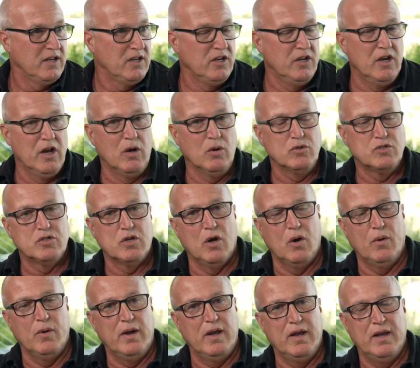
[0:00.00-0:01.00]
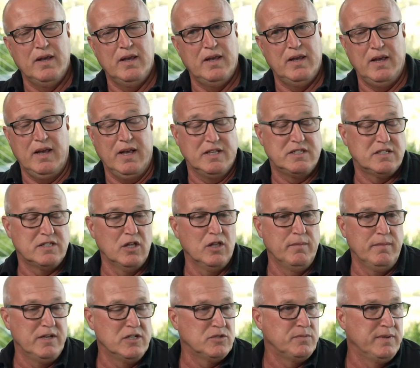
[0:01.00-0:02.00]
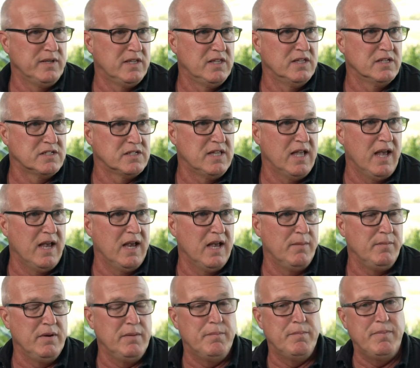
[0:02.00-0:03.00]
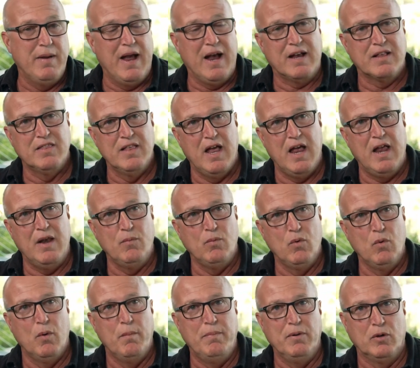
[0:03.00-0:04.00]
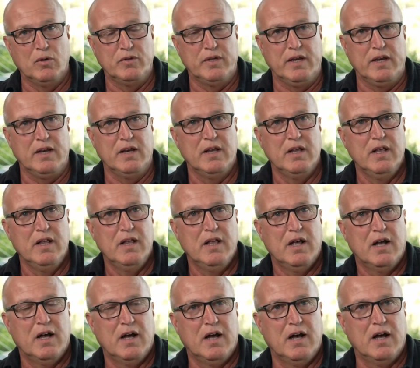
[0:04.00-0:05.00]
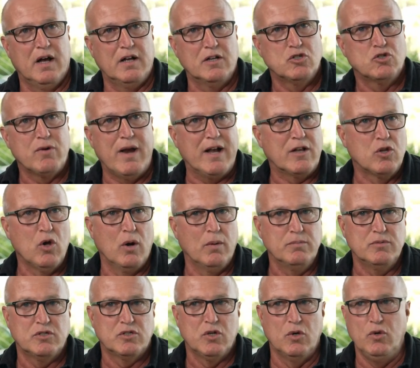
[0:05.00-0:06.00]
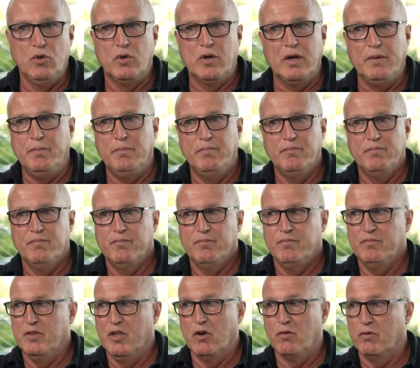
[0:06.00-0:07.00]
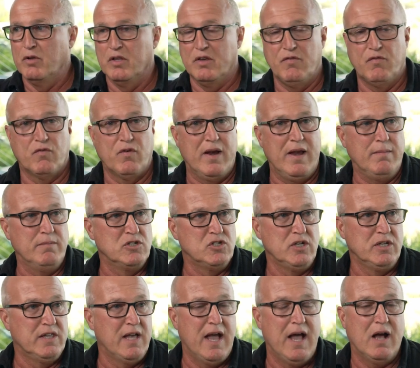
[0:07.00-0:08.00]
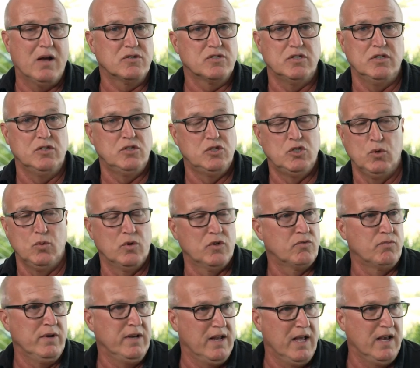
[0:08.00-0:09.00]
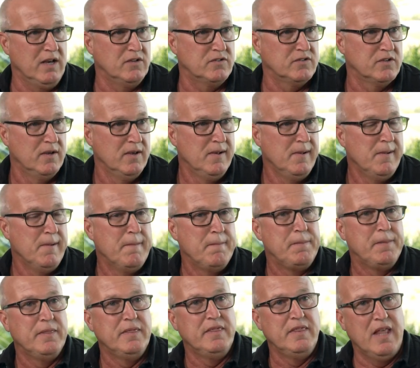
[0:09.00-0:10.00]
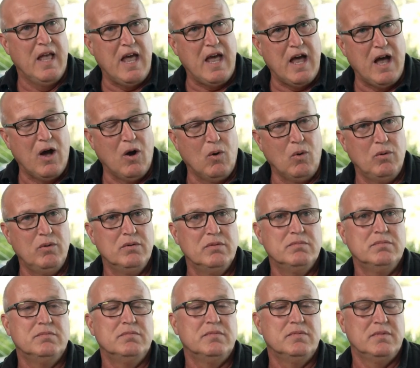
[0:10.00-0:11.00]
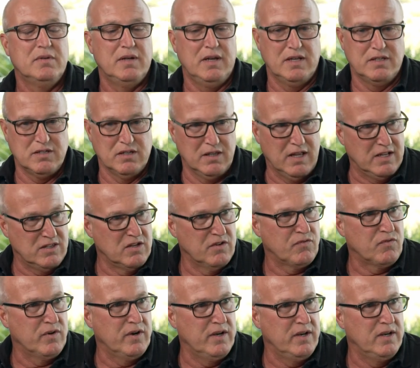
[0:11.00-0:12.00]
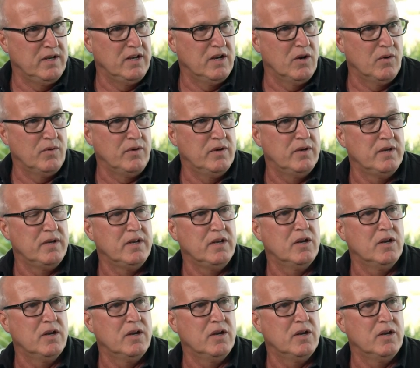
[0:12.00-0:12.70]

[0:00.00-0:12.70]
You know, so it still amazes me to this day. I mean, back then we were building tract homes, so you could literally frame and sheathe the house in 2 or 3 days. Now it's a lot different. You know, okay.